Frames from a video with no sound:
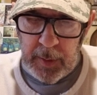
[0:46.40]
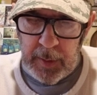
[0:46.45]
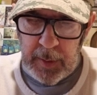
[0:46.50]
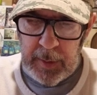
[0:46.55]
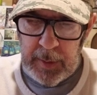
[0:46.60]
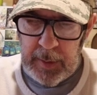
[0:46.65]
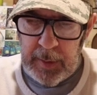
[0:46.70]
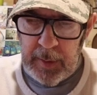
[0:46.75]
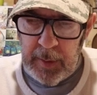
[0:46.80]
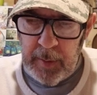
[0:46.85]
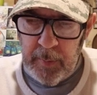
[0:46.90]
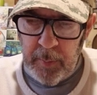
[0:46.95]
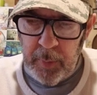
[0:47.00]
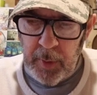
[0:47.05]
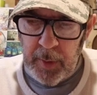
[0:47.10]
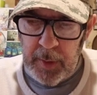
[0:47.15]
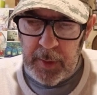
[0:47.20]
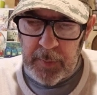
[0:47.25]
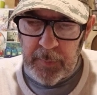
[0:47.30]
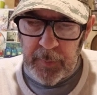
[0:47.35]
Ian,
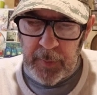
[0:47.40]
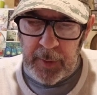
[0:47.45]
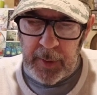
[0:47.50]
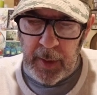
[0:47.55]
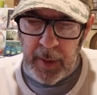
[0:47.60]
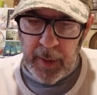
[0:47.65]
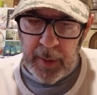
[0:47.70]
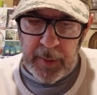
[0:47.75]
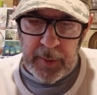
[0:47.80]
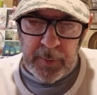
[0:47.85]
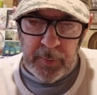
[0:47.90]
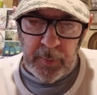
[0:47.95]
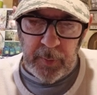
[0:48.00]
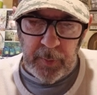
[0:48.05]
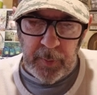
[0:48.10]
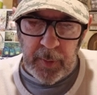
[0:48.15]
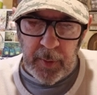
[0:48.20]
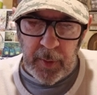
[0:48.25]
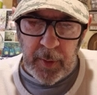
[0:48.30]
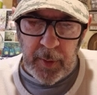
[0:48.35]
prayers for guidance
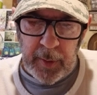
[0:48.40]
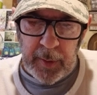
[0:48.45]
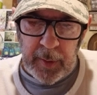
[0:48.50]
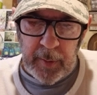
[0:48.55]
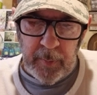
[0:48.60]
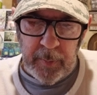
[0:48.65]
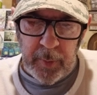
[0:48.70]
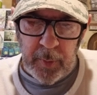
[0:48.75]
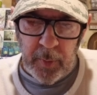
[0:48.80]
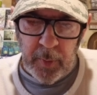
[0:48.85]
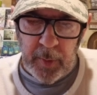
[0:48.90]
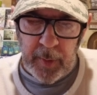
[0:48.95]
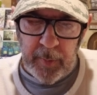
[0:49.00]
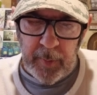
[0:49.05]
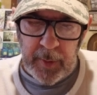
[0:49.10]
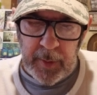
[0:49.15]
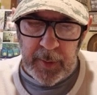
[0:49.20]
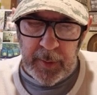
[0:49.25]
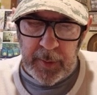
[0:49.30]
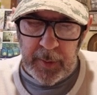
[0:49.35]
regarding
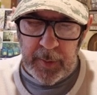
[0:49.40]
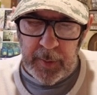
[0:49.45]
employment.